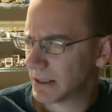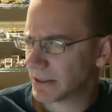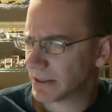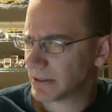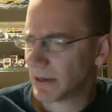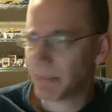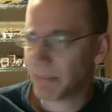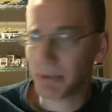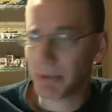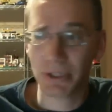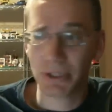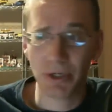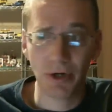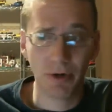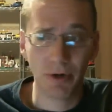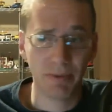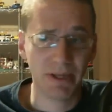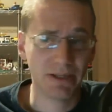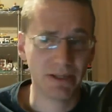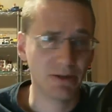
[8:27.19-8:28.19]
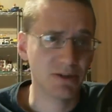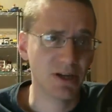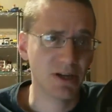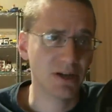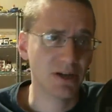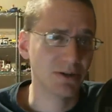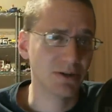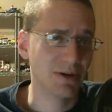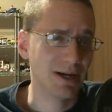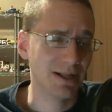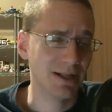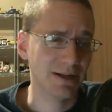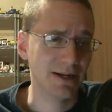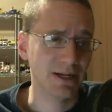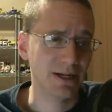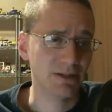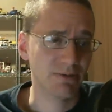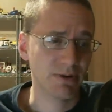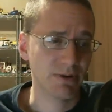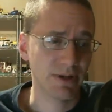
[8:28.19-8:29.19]
So I presume that there's also
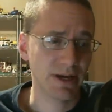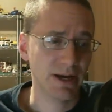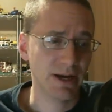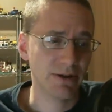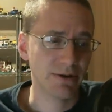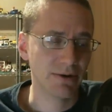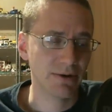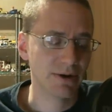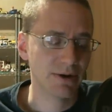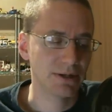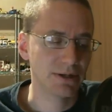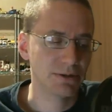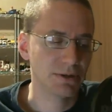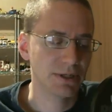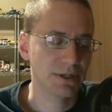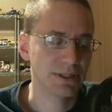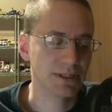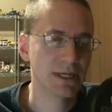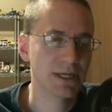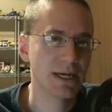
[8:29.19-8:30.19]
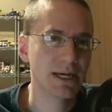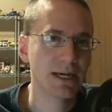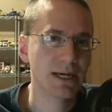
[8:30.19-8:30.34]
holidays for the other countries.